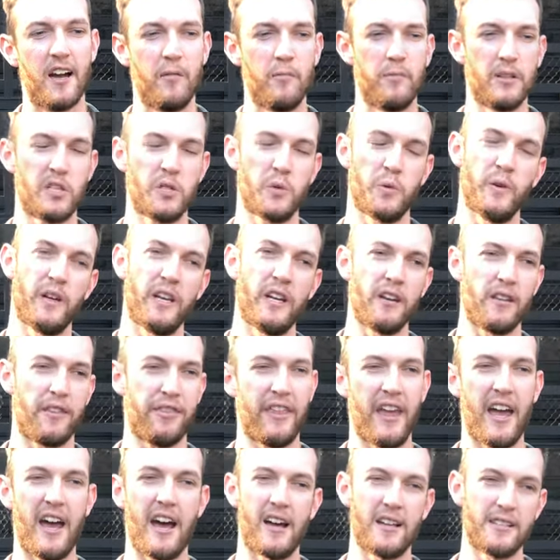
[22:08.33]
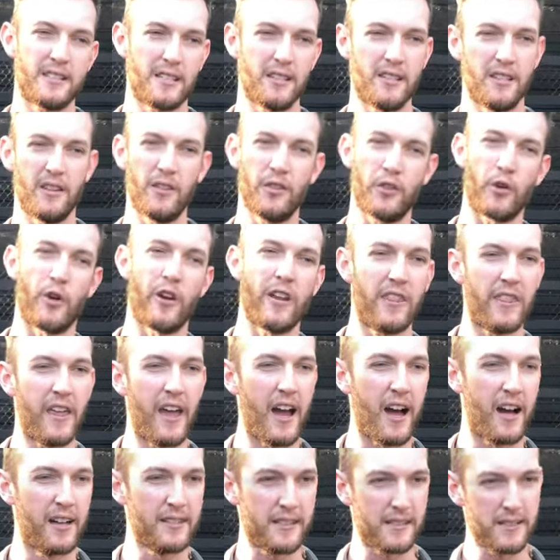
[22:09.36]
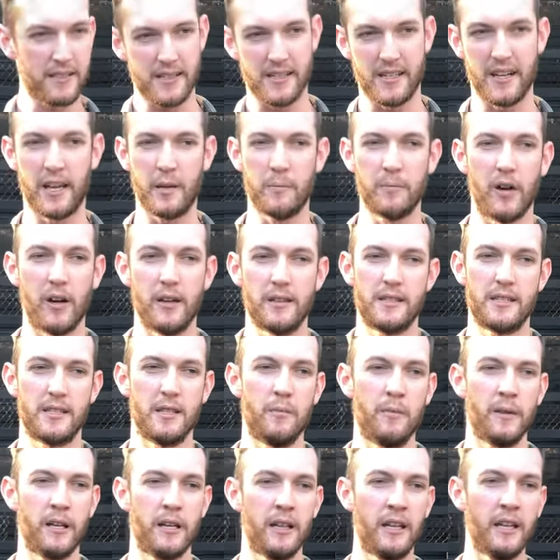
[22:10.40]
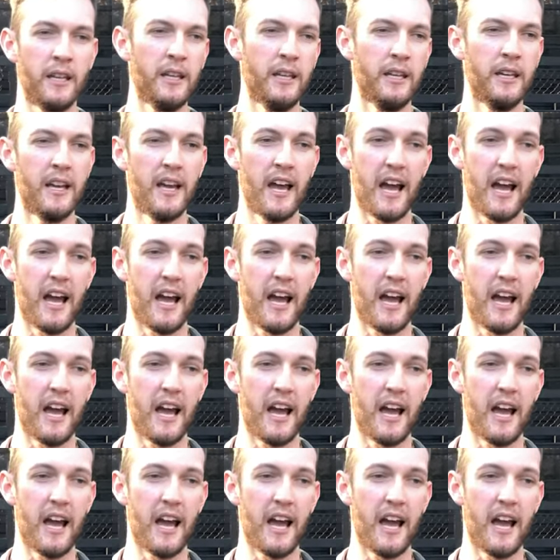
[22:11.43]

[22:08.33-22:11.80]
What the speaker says: between 1,000 and 3,000 snake bites typically.